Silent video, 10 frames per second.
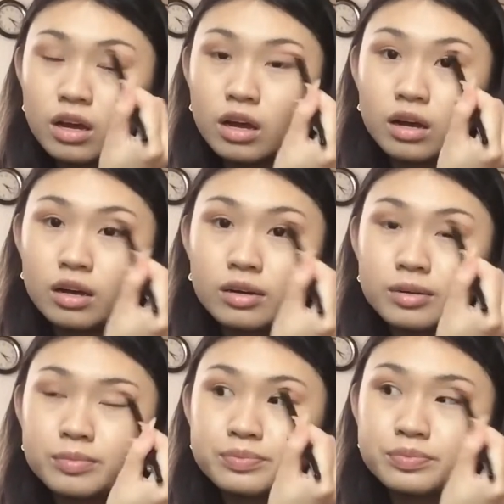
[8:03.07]

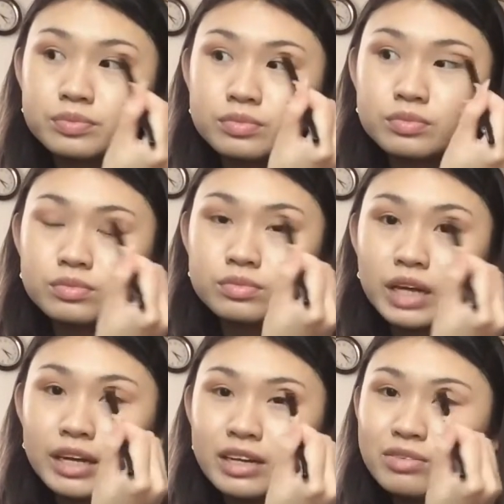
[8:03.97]

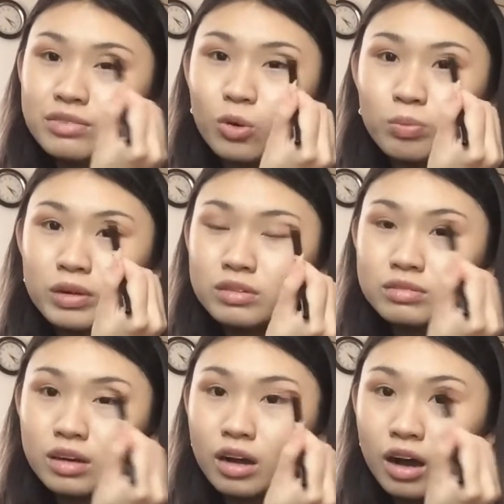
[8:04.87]
I didn't open
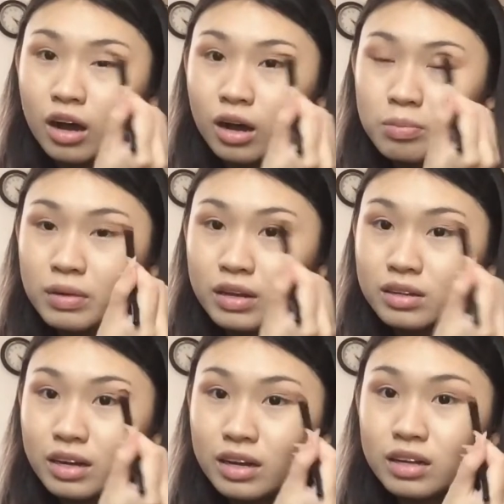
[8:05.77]
up a
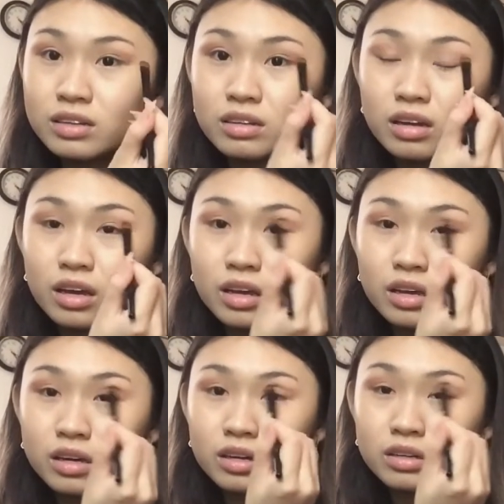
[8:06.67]
lot,
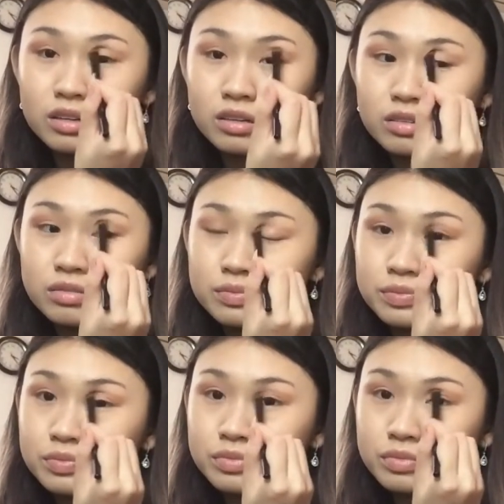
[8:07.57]
and
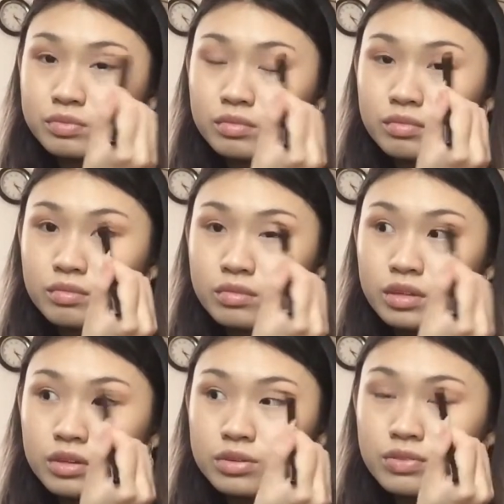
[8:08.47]

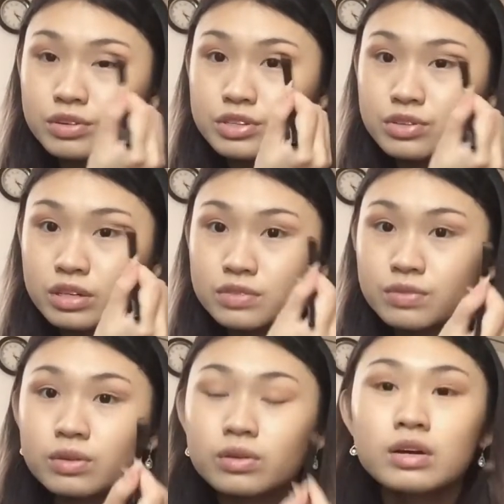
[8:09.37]
it was very
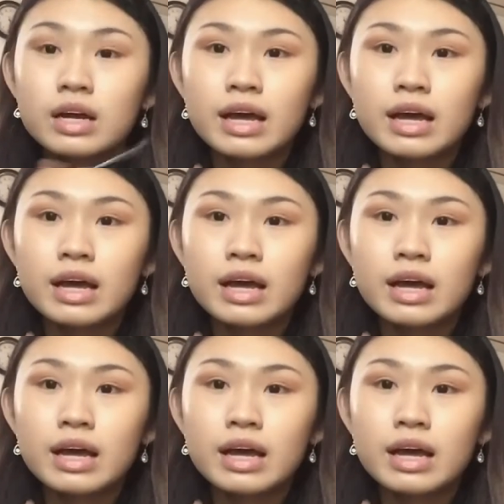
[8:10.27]
stressful.